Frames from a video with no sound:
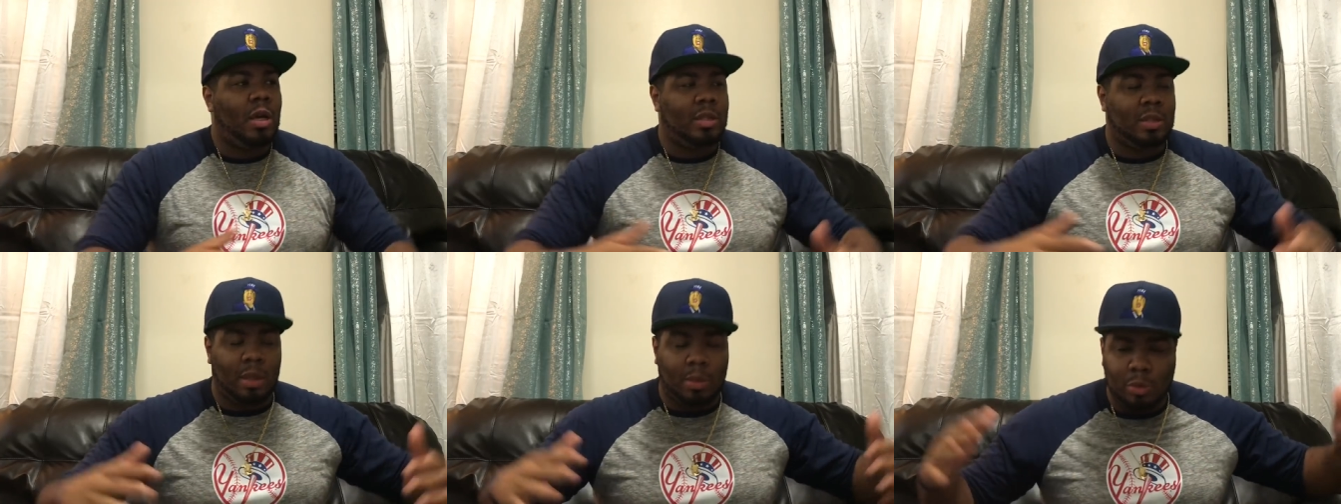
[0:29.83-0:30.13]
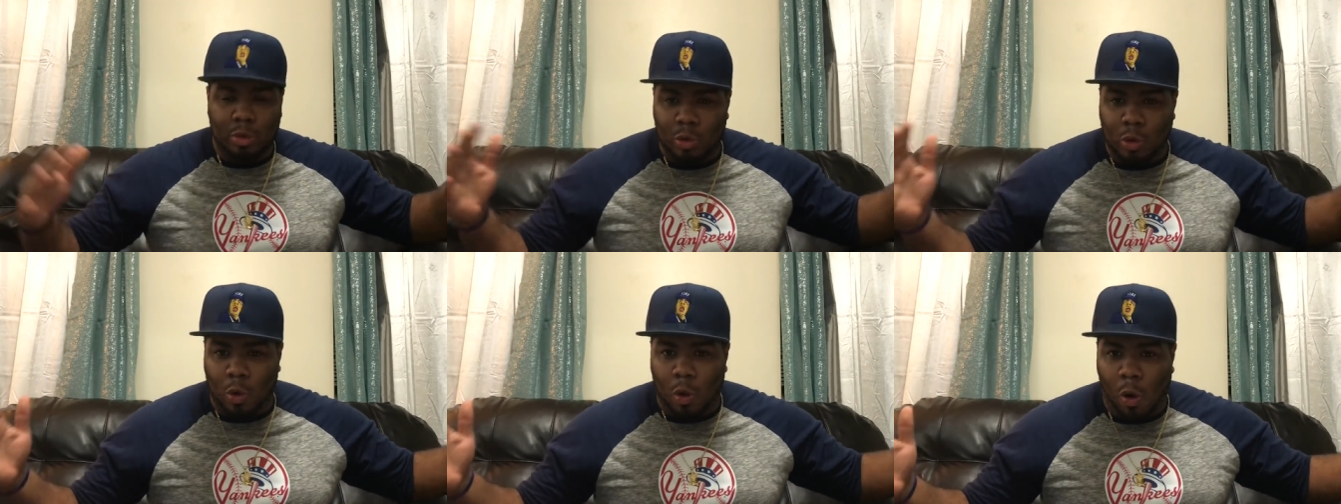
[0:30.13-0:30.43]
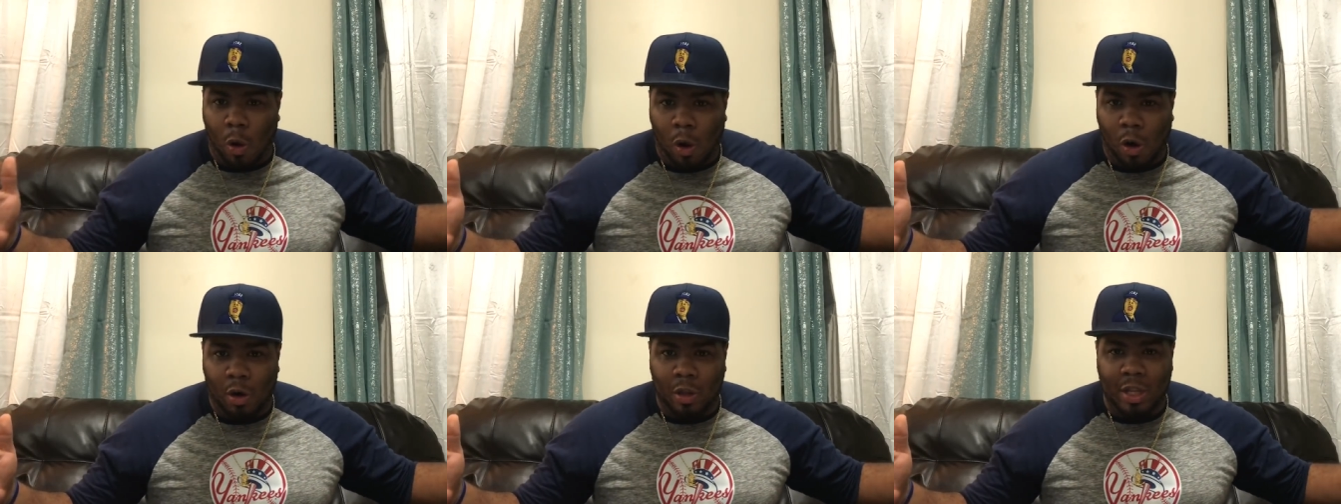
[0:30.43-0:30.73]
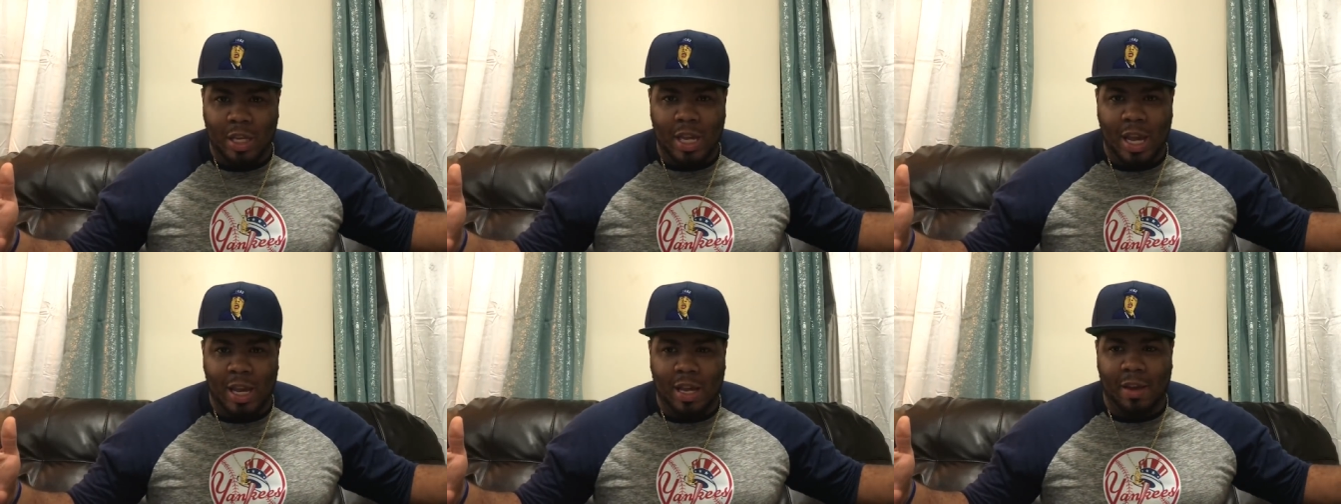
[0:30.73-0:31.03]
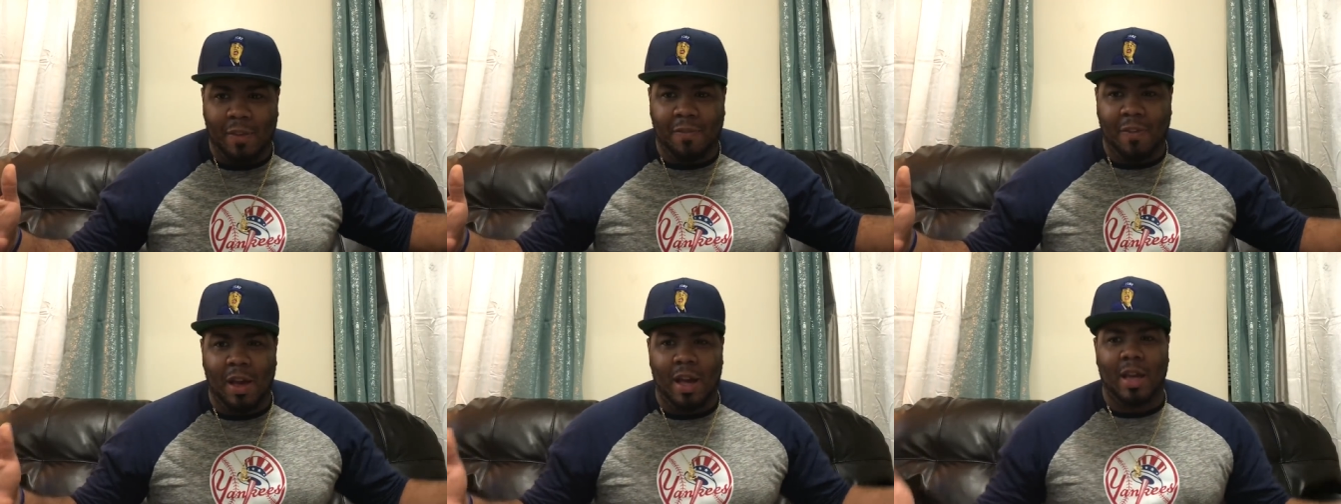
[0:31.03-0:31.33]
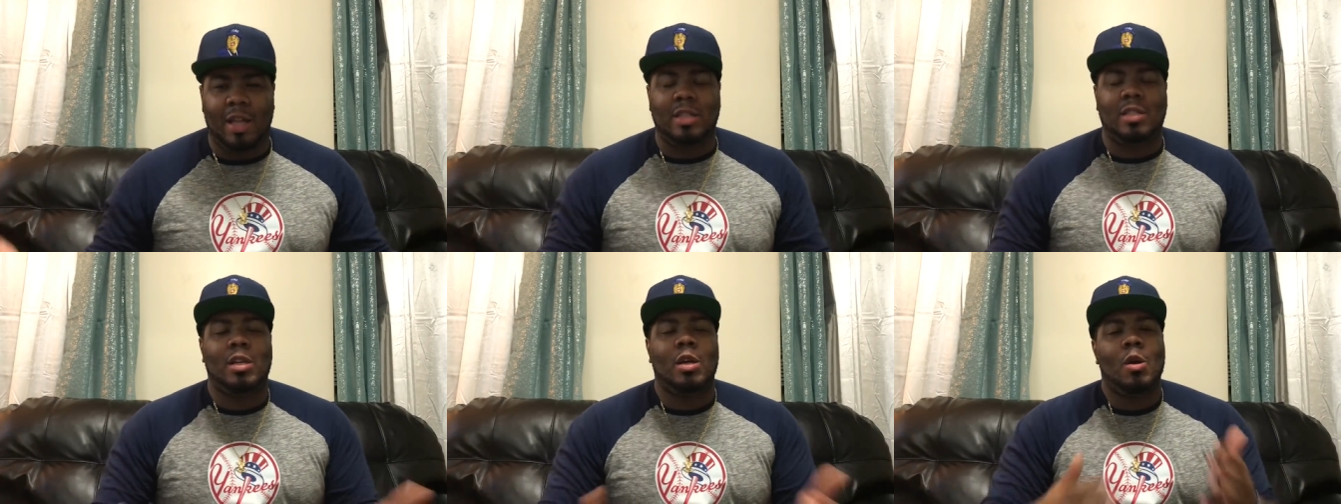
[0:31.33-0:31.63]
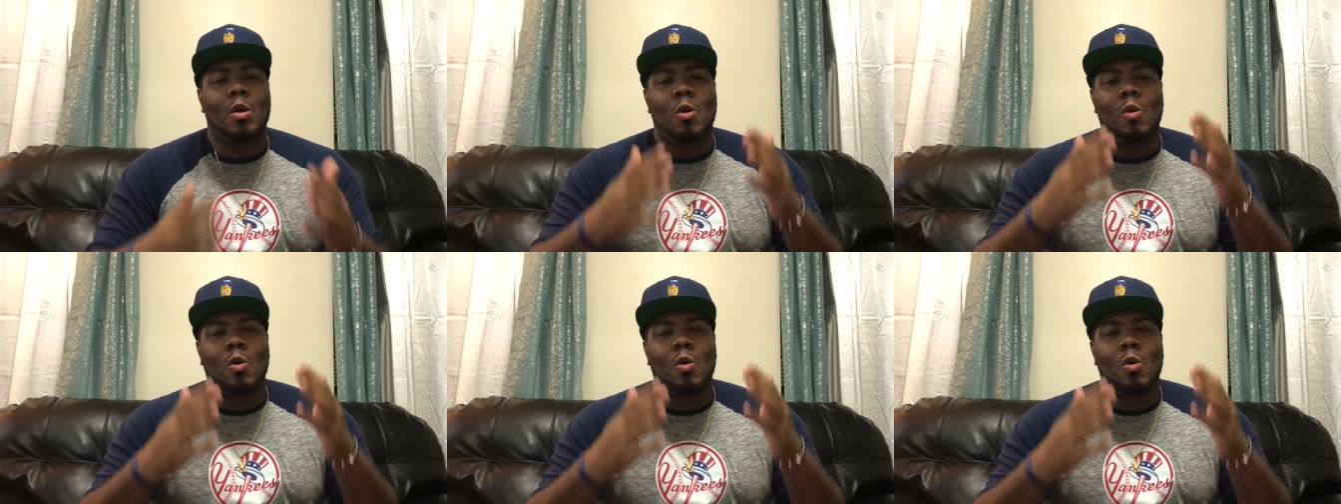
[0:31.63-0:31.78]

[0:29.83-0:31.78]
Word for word: as I'm sure all of the Yankee fans,